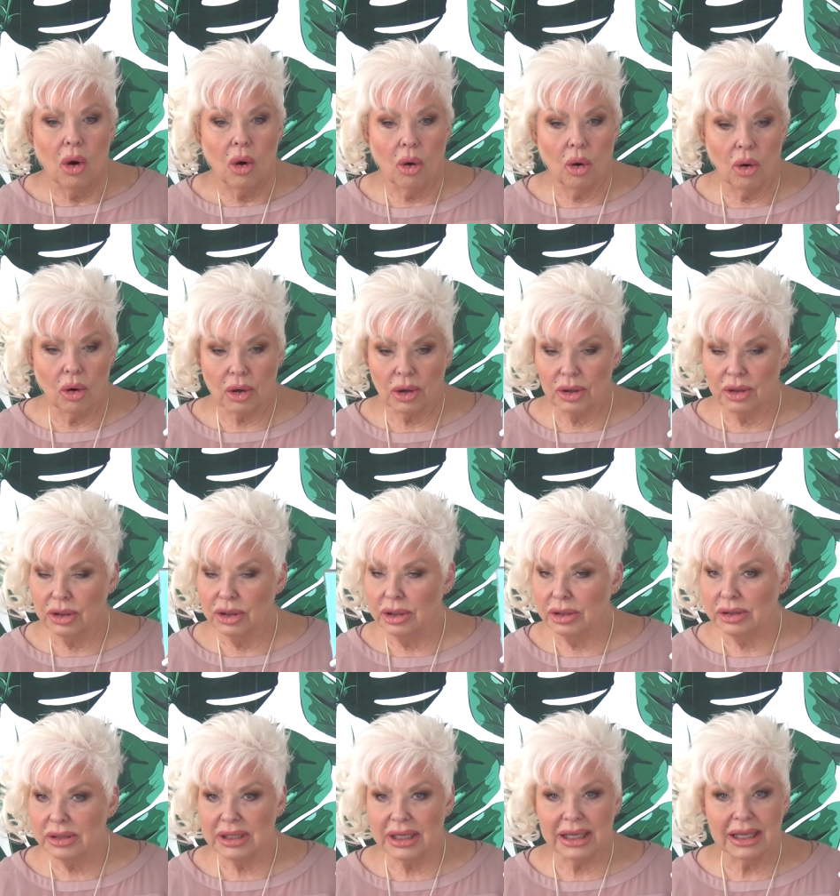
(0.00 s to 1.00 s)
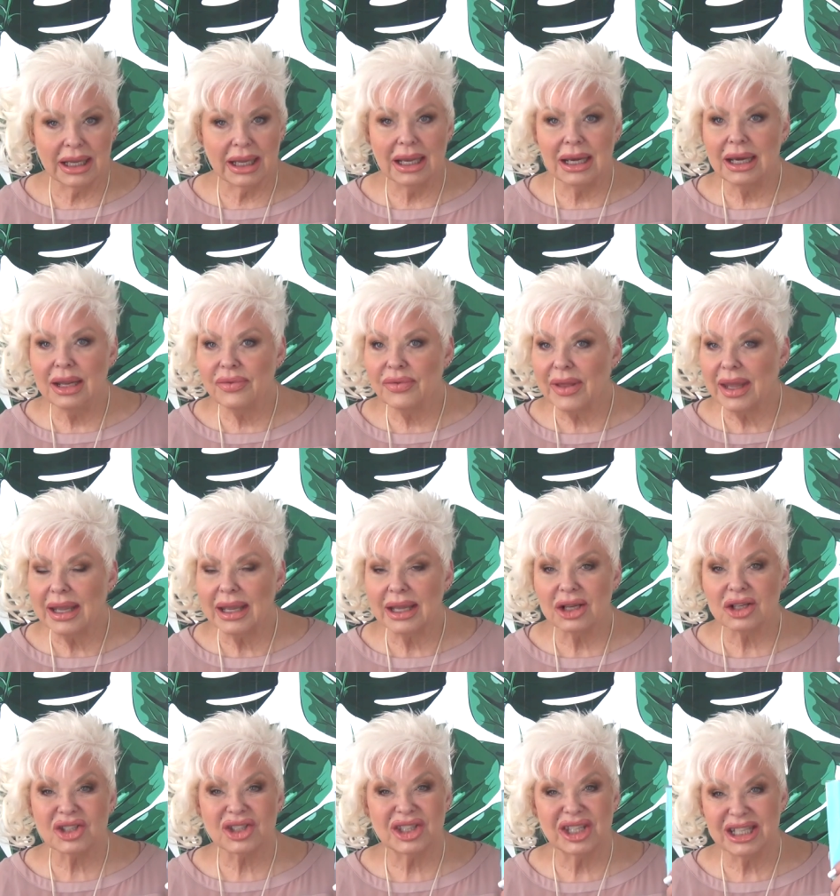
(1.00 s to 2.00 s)
or using anything
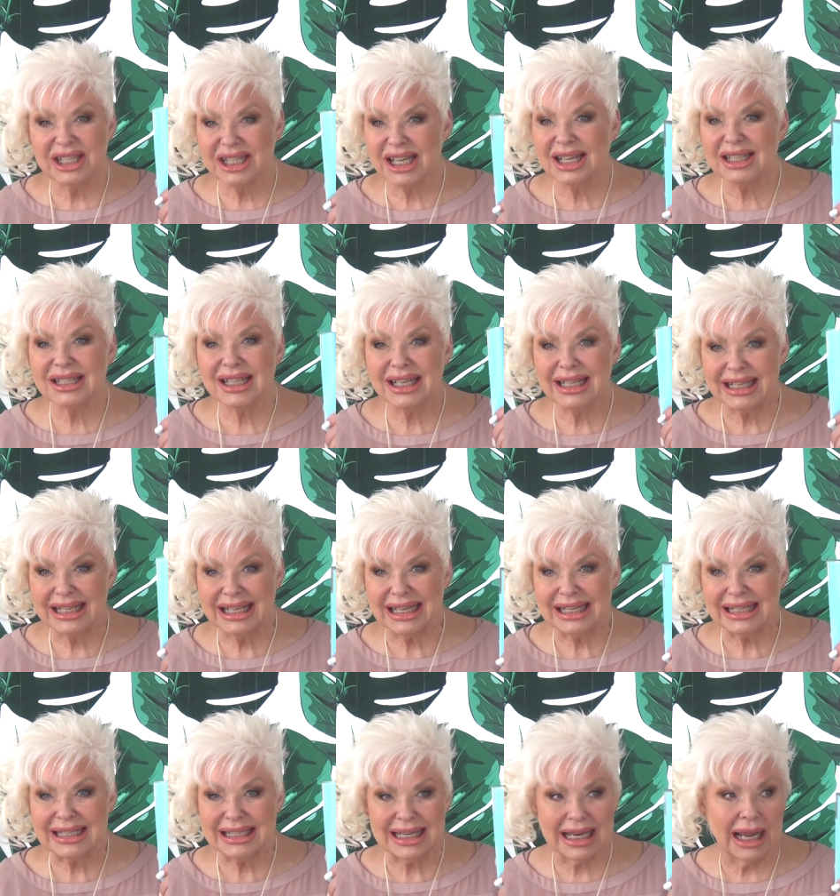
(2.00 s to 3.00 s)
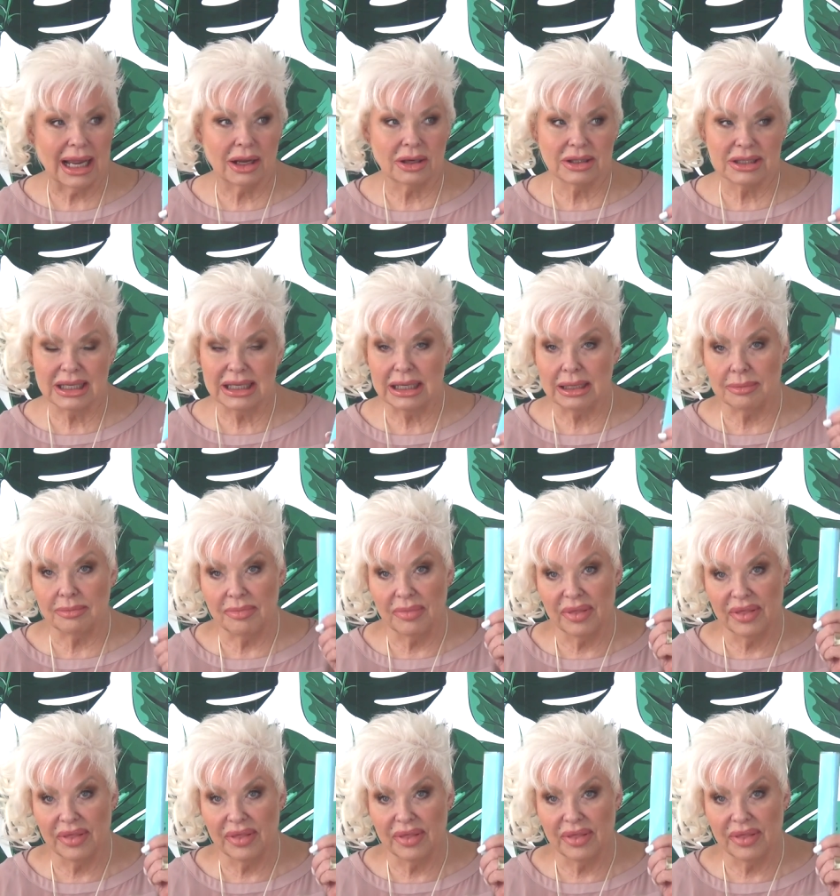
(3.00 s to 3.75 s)
else that doesn't get down deep.